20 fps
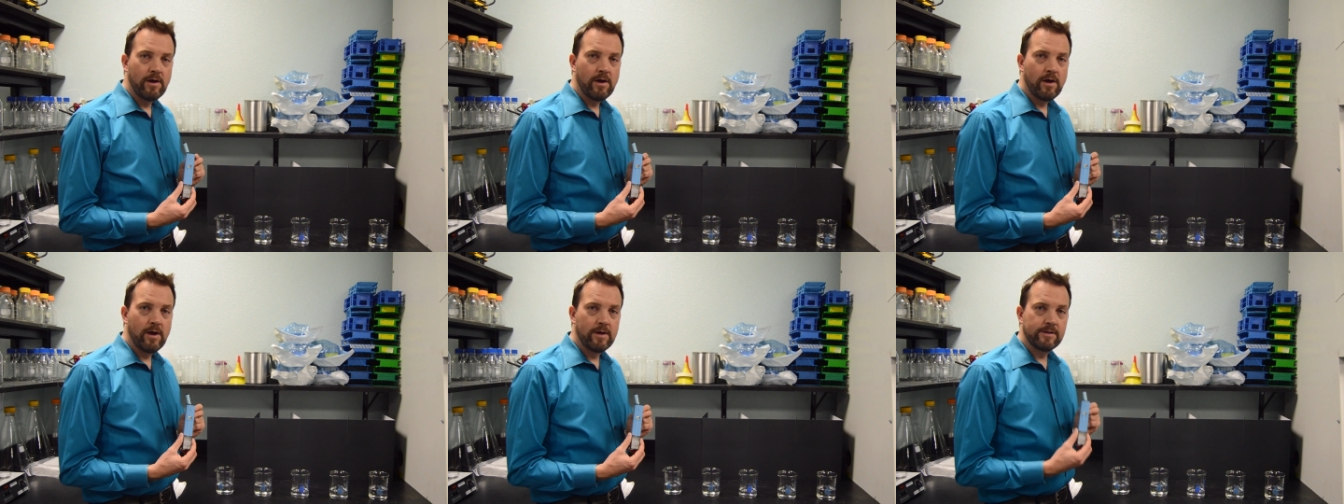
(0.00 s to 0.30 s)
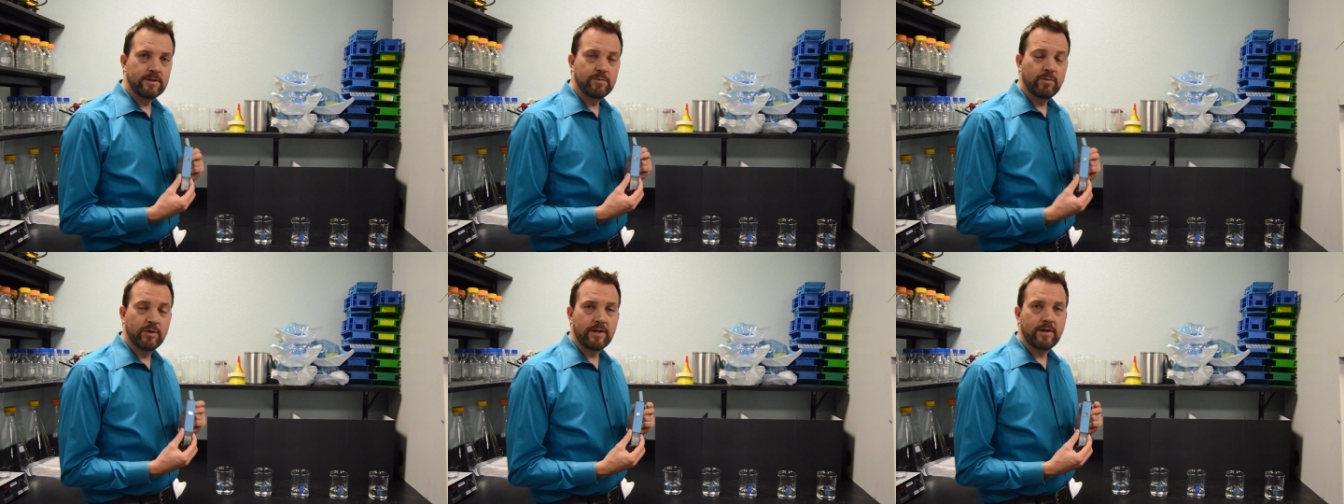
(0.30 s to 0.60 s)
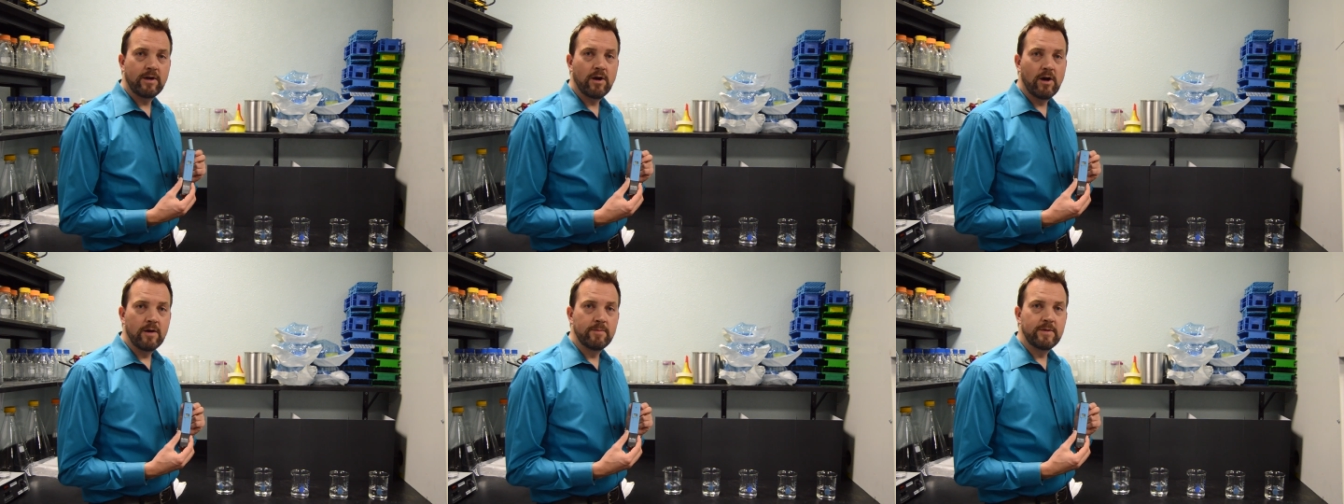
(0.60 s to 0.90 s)
It's pretty
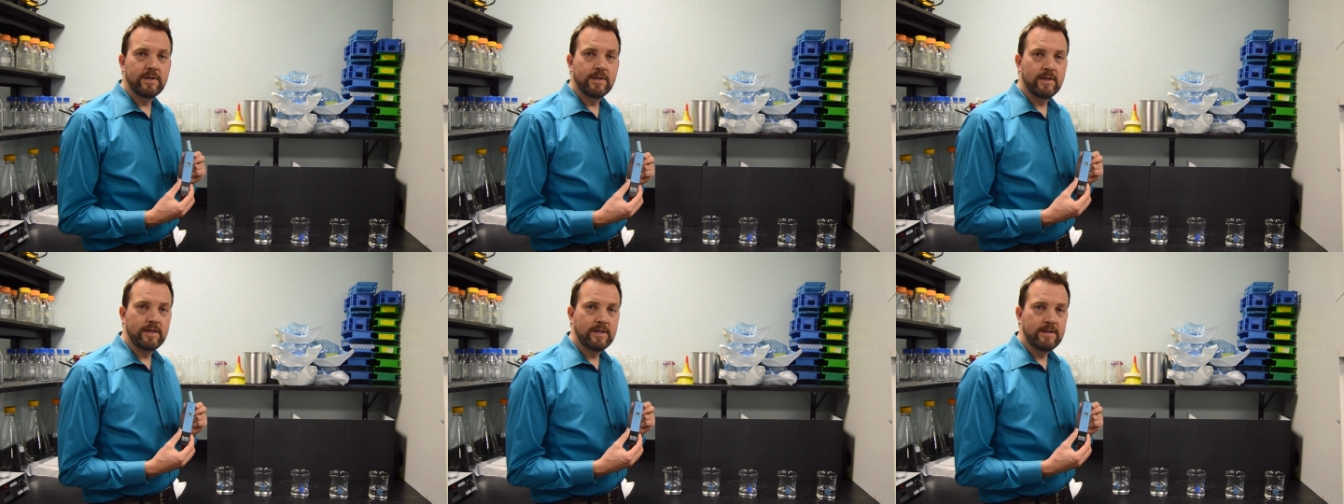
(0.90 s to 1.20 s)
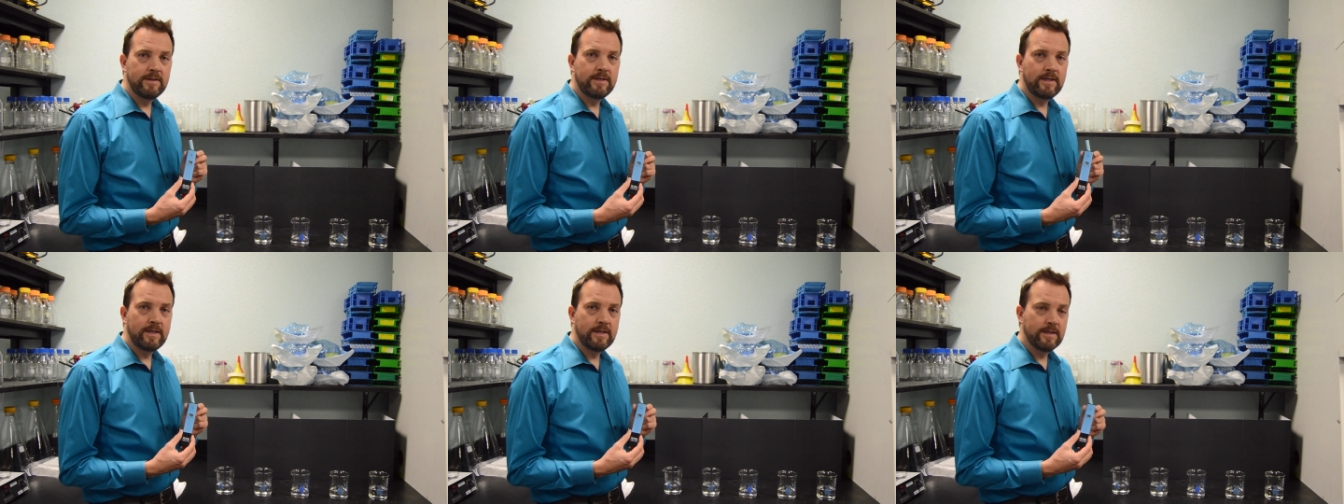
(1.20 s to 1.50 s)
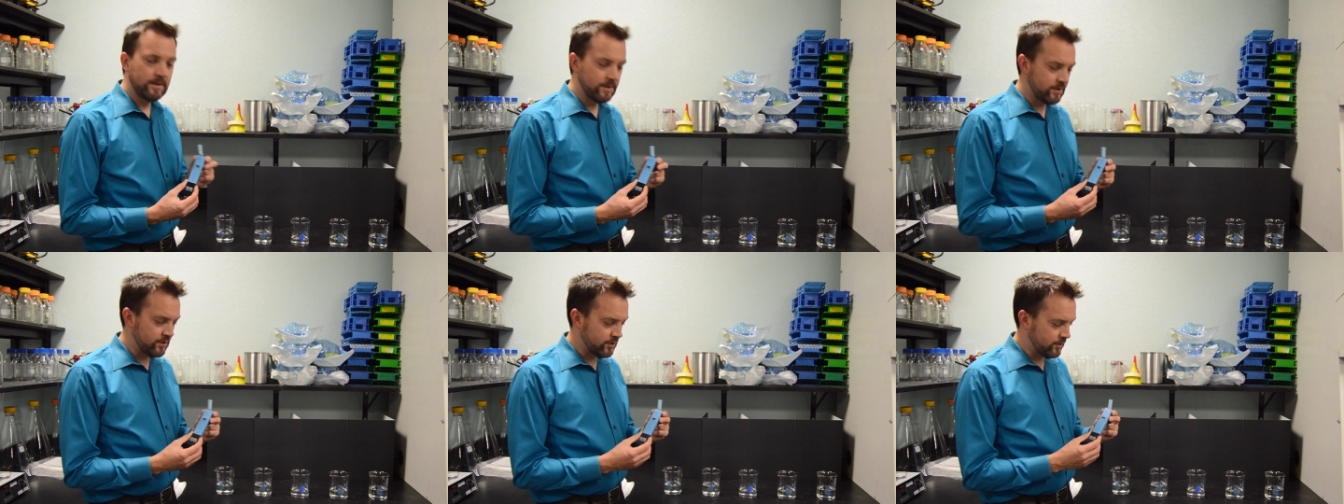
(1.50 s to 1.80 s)
common in the
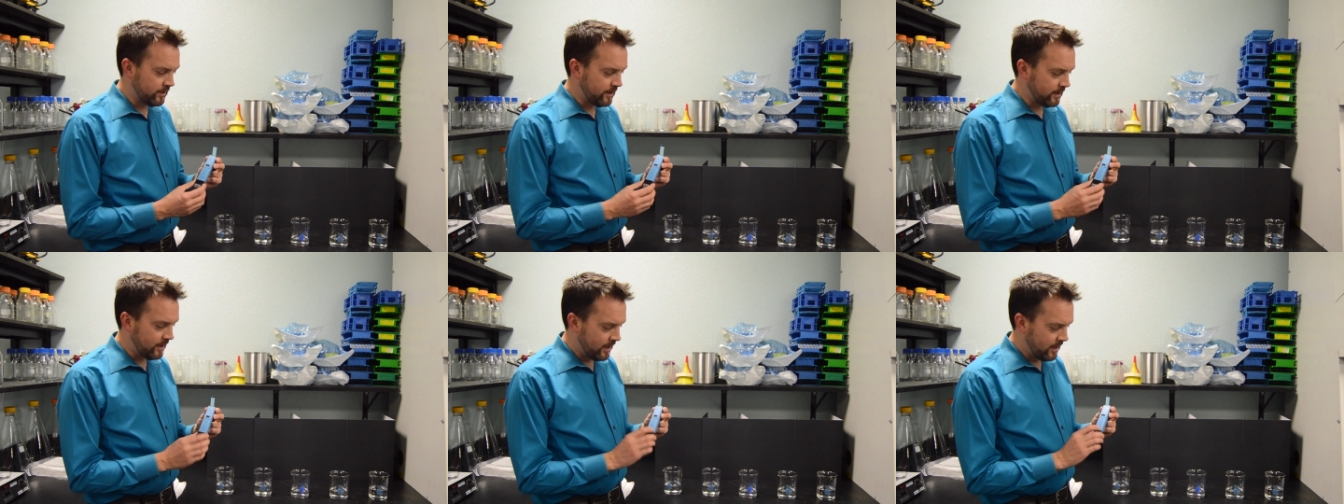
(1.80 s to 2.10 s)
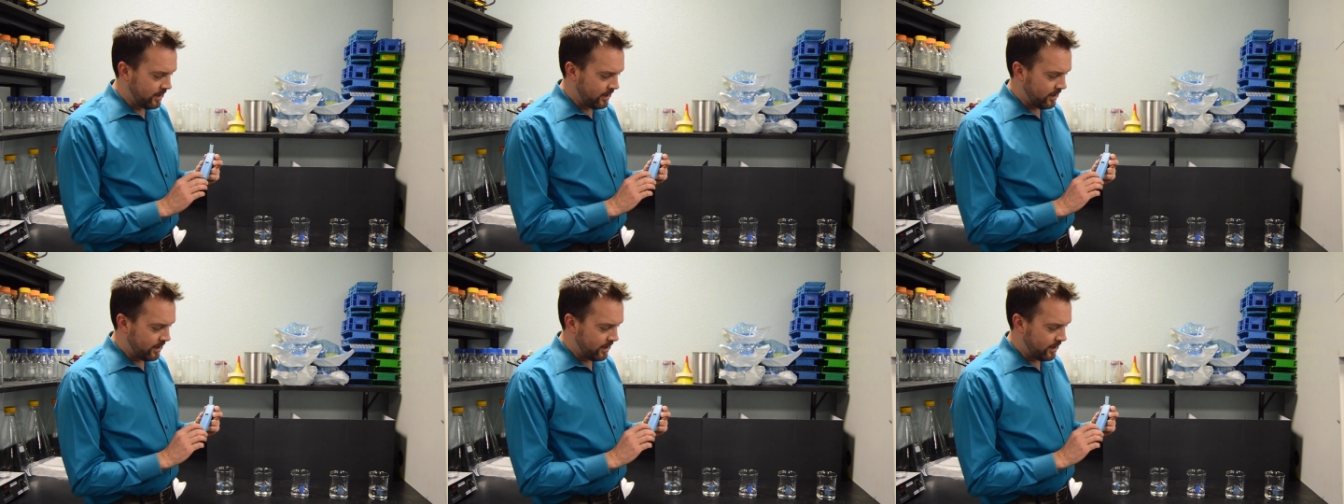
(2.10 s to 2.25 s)
industry,